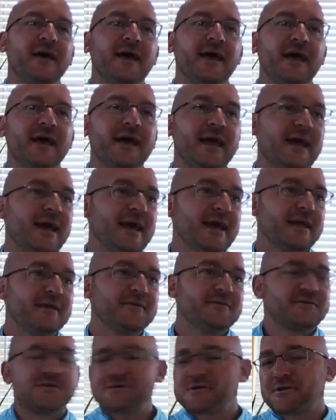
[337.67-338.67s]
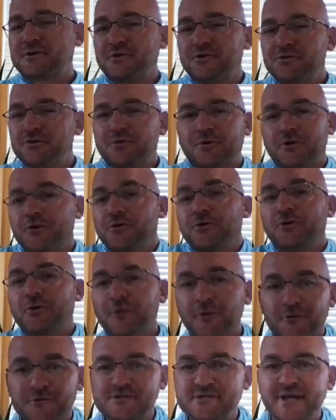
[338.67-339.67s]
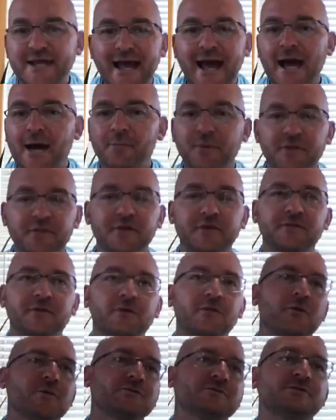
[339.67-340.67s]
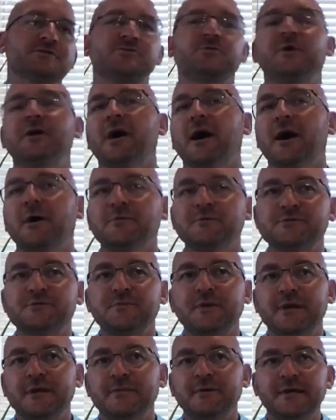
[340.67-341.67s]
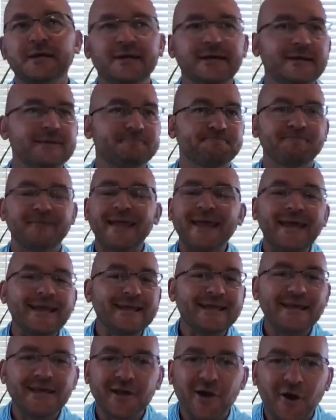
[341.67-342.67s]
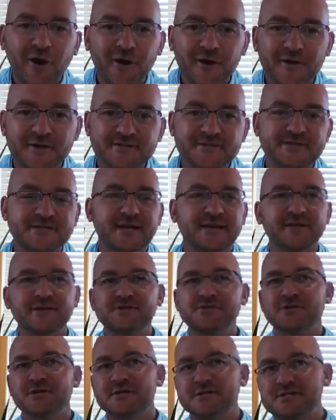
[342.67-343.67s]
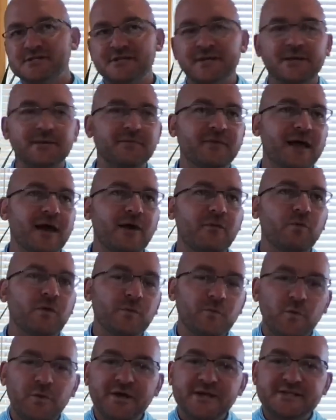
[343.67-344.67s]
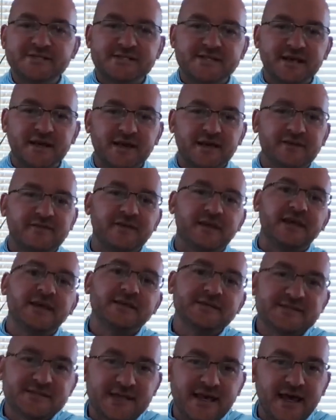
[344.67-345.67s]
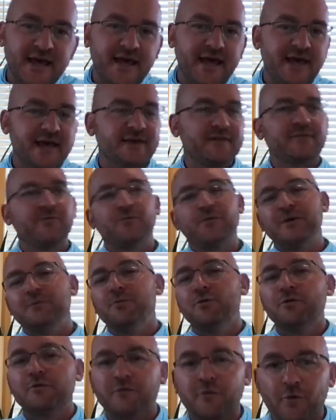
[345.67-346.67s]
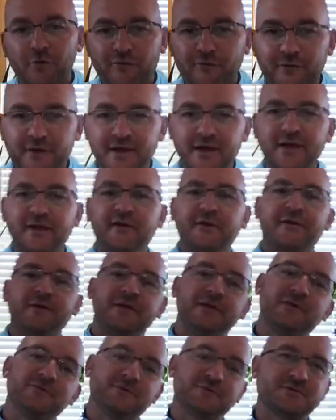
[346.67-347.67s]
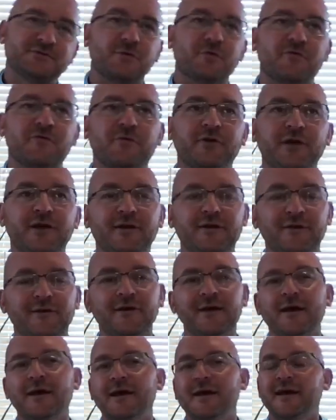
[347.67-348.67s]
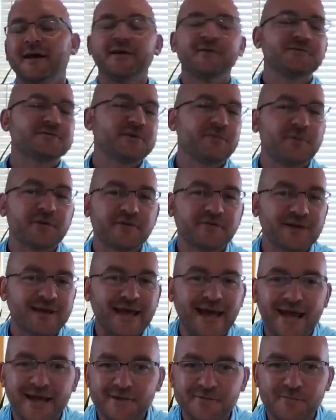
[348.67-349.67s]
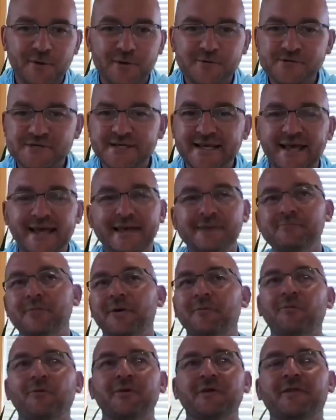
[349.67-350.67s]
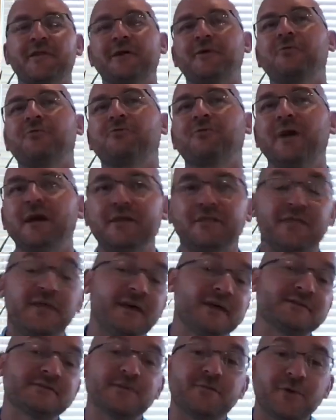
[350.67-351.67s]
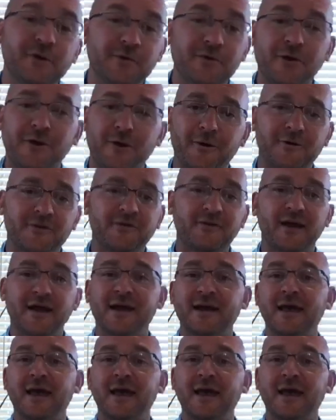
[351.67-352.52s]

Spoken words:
and just couldn't close the gap. I think the closest we got was maybe 80 yards, and it just seemed that when we zigged, he zagged. We moved over here, he was over here. It was a bit of a cat and mouse game, but one of the great things about Heart Attack